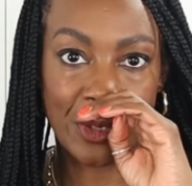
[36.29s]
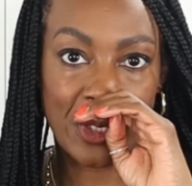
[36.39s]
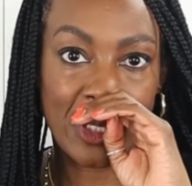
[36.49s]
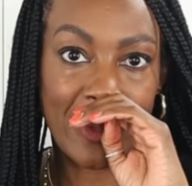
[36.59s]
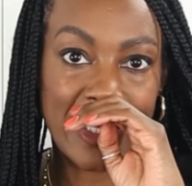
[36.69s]

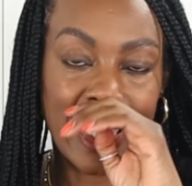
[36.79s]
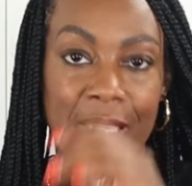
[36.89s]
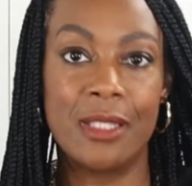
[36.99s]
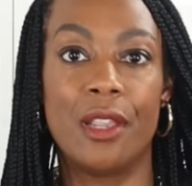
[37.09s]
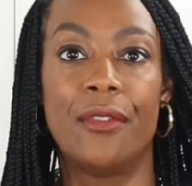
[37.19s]
just so it's
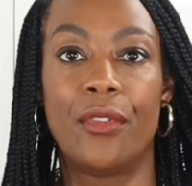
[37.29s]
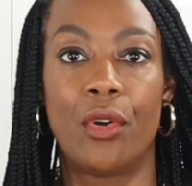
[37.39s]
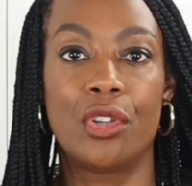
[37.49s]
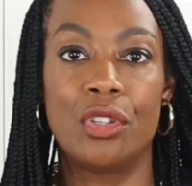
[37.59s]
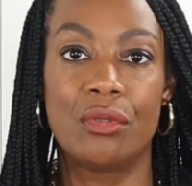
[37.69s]
easier
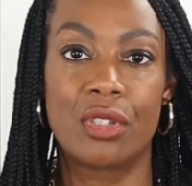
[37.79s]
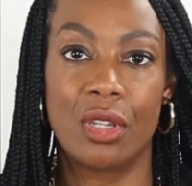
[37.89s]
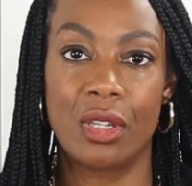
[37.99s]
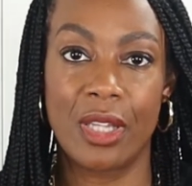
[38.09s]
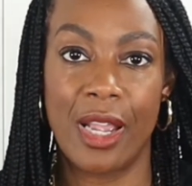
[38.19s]
for you
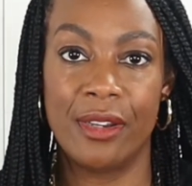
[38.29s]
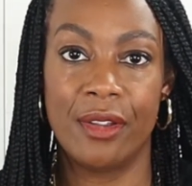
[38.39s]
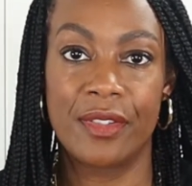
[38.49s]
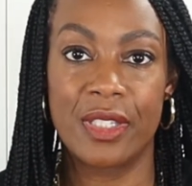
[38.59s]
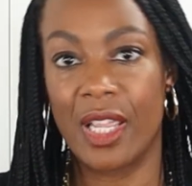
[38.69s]
to kind
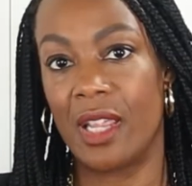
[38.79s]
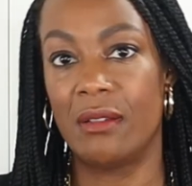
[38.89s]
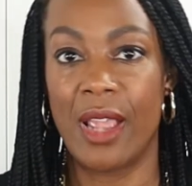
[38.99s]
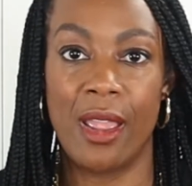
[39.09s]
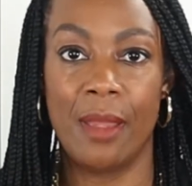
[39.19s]
of see
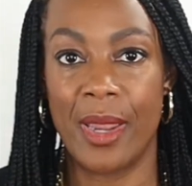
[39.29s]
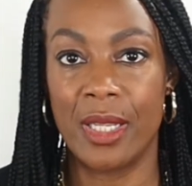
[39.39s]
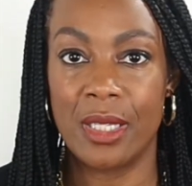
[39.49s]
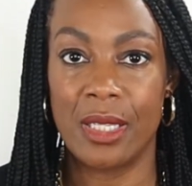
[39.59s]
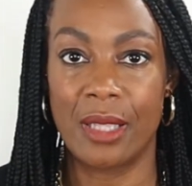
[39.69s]
any
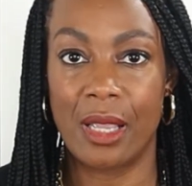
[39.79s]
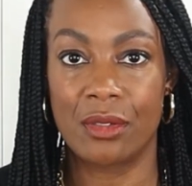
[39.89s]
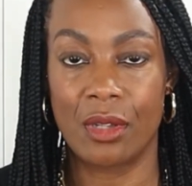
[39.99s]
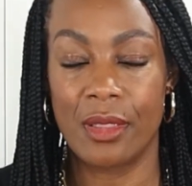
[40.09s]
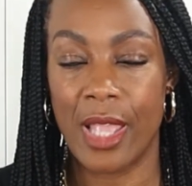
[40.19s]

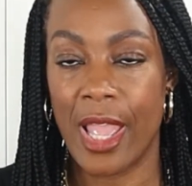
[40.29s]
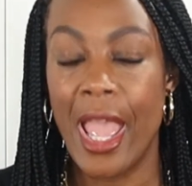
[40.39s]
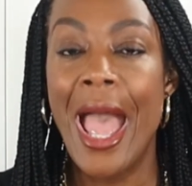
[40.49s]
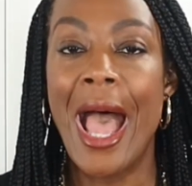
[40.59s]
details on there.